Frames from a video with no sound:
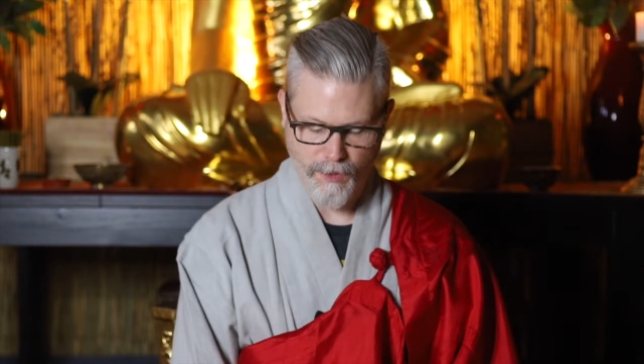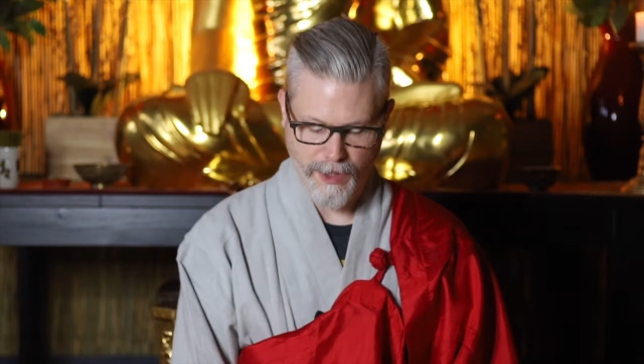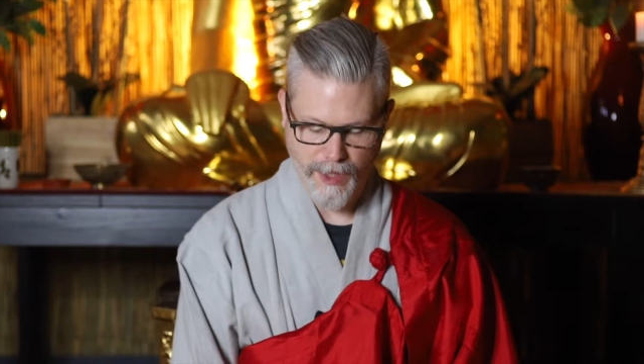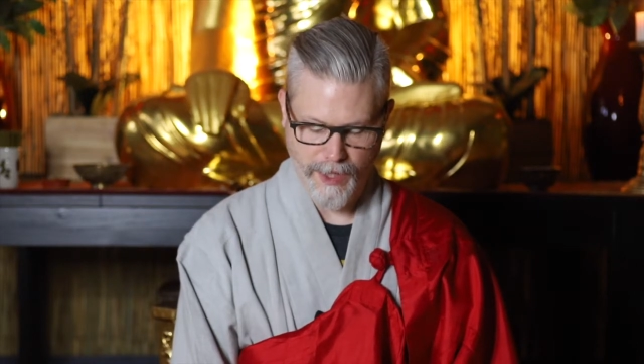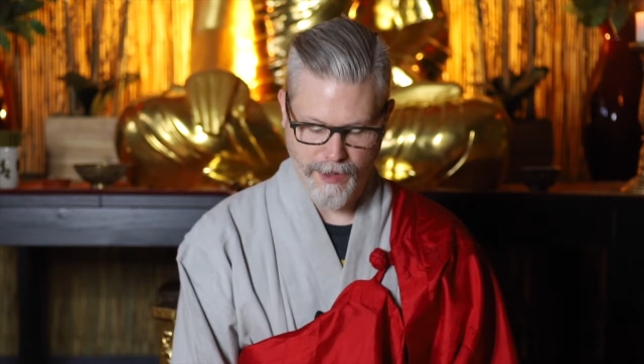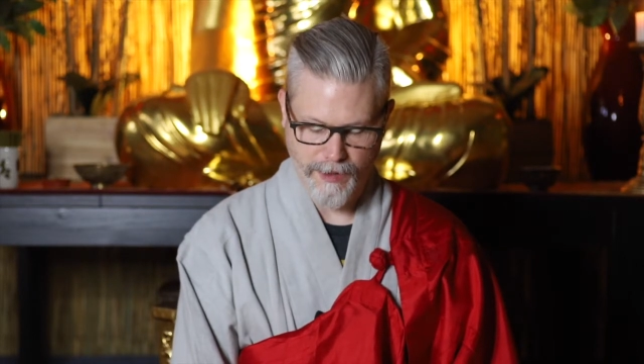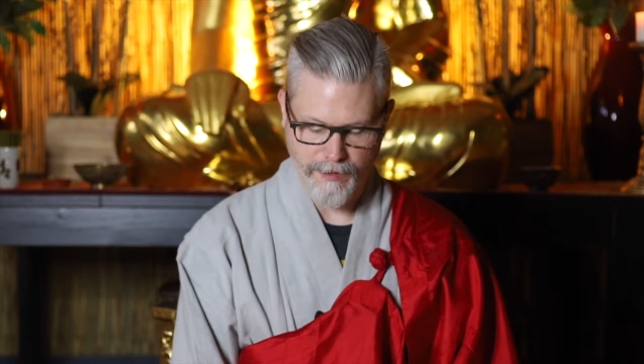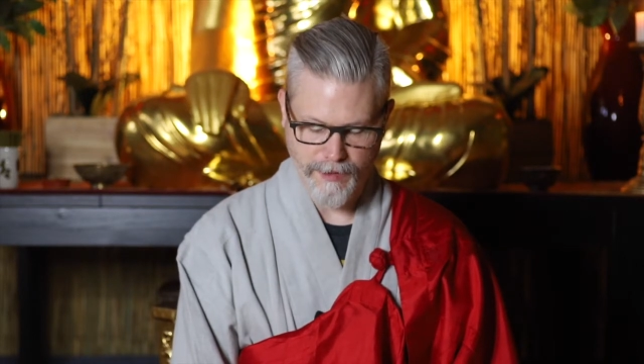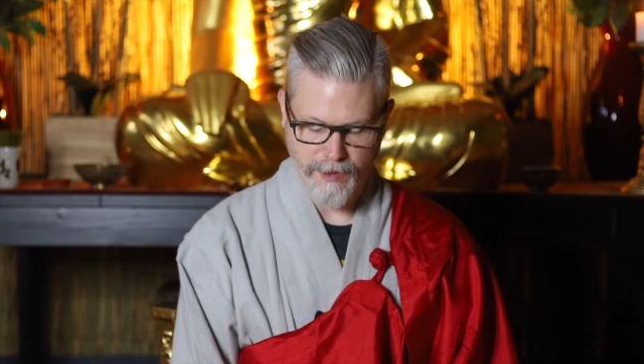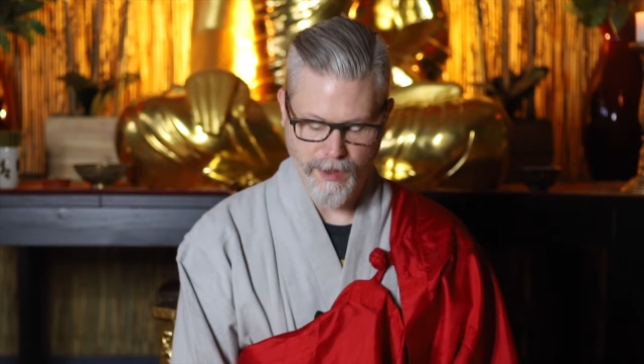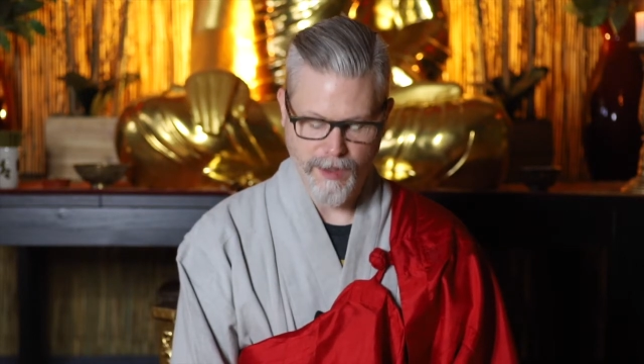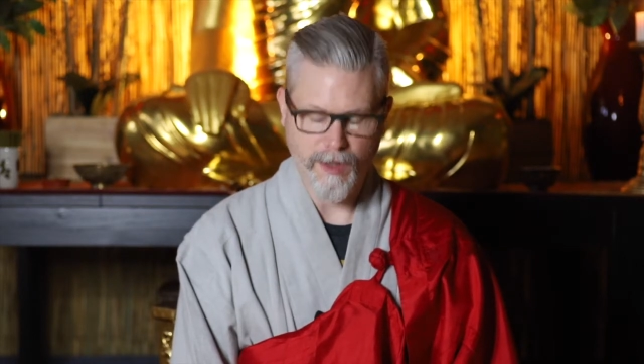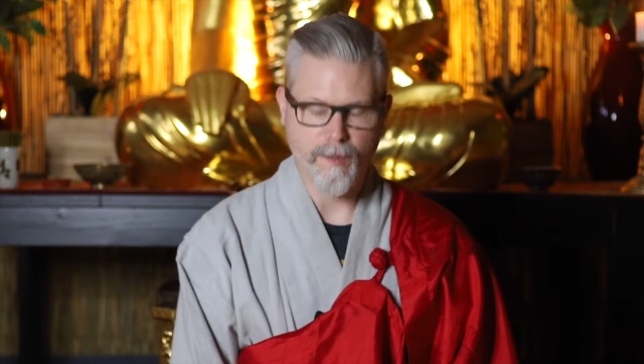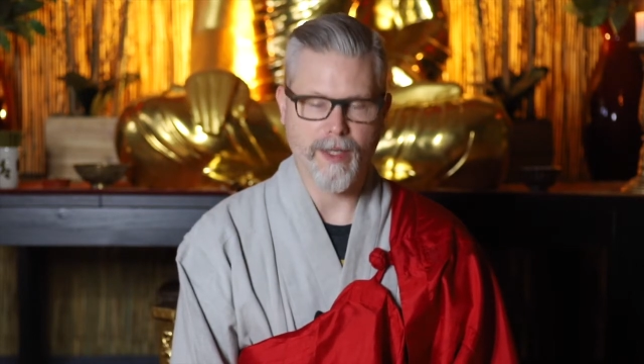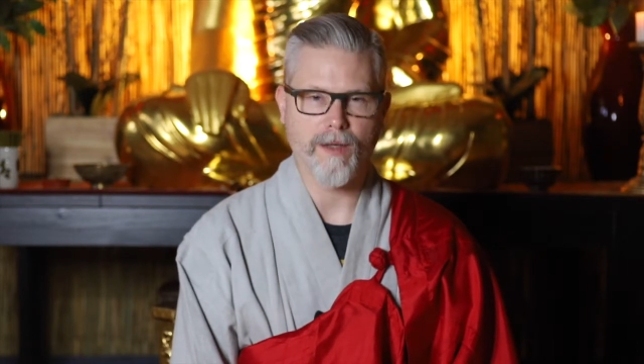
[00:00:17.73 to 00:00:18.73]
when I
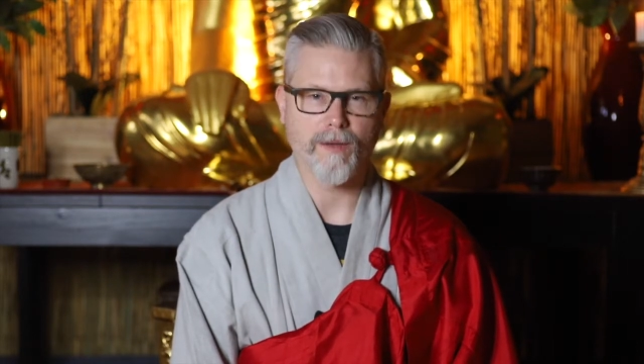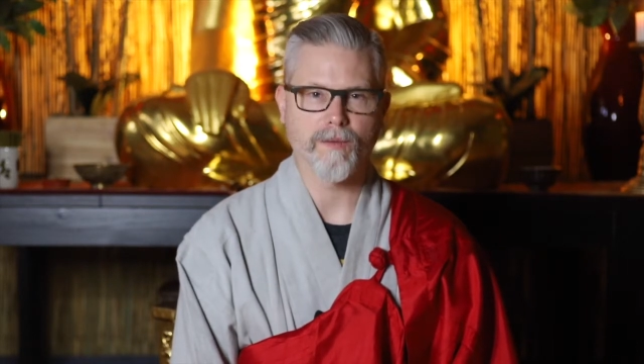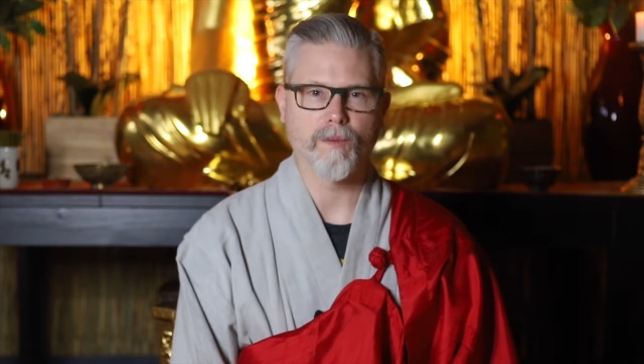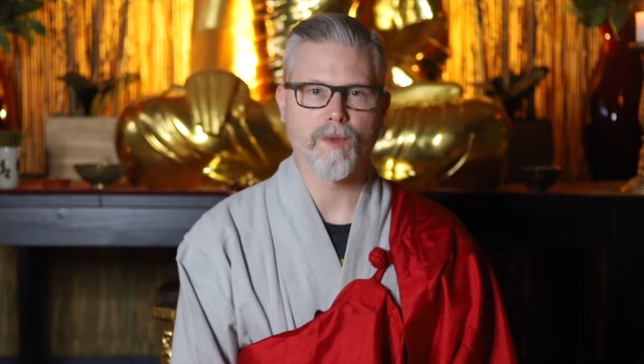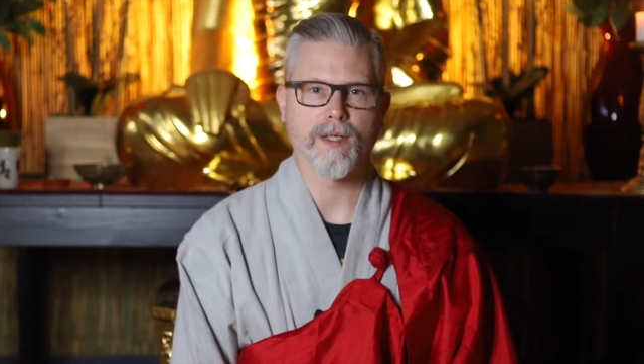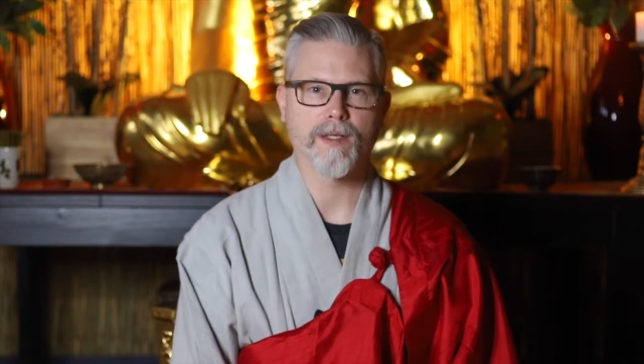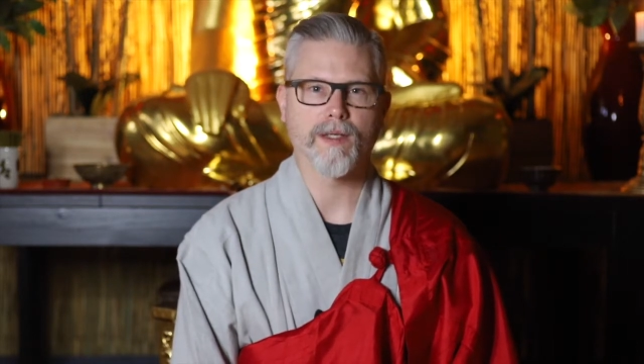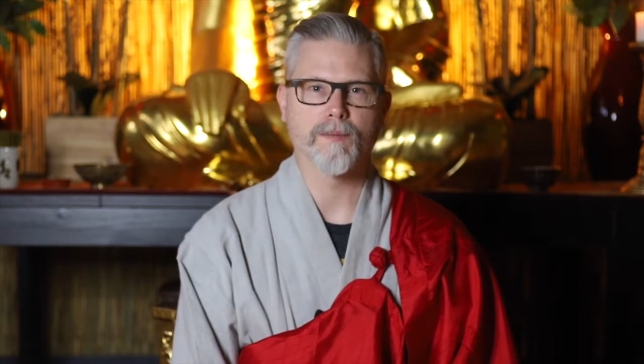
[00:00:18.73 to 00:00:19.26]
talk about what